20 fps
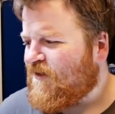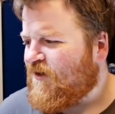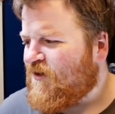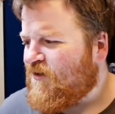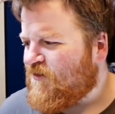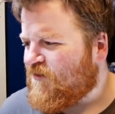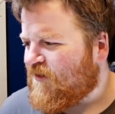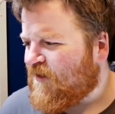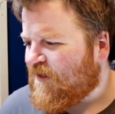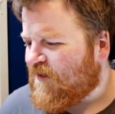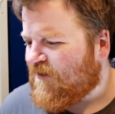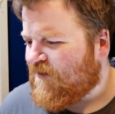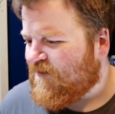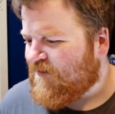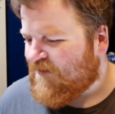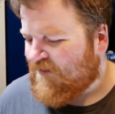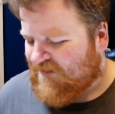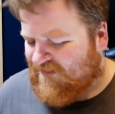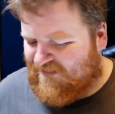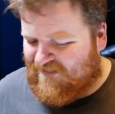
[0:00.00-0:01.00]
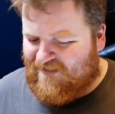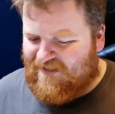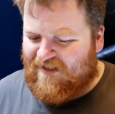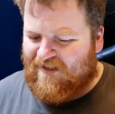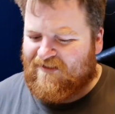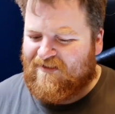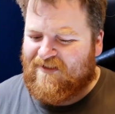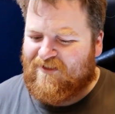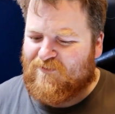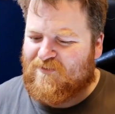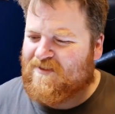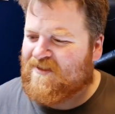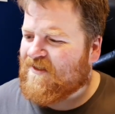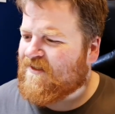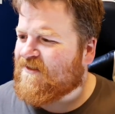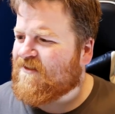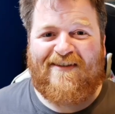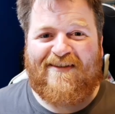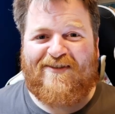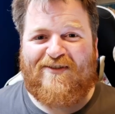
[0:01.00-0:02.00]
Okay. And then I was
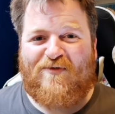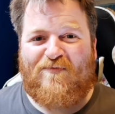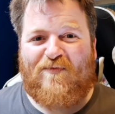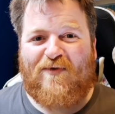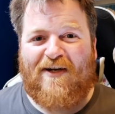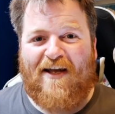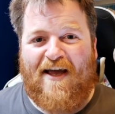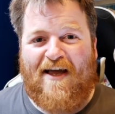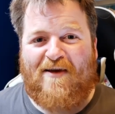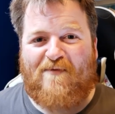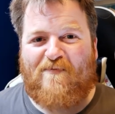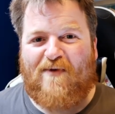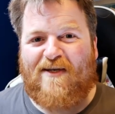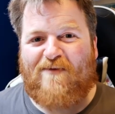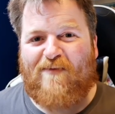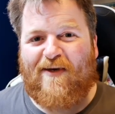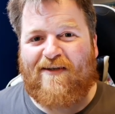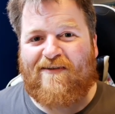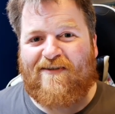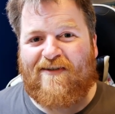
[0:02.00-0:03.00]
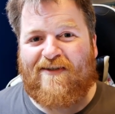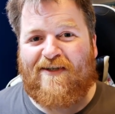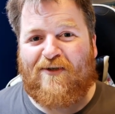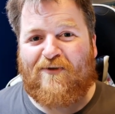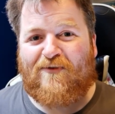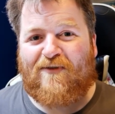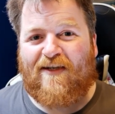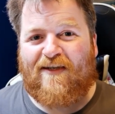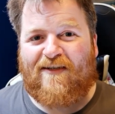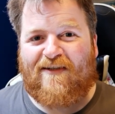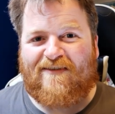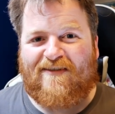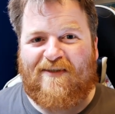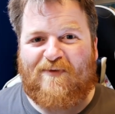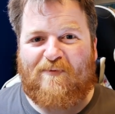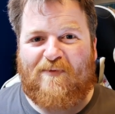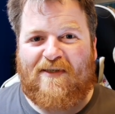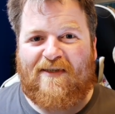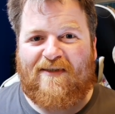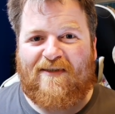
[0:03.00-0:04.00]
thinking, did someone hack my bank account and
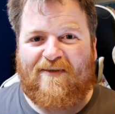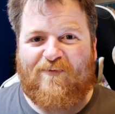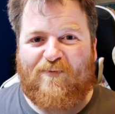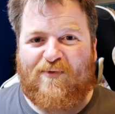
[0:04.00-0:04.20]
send me a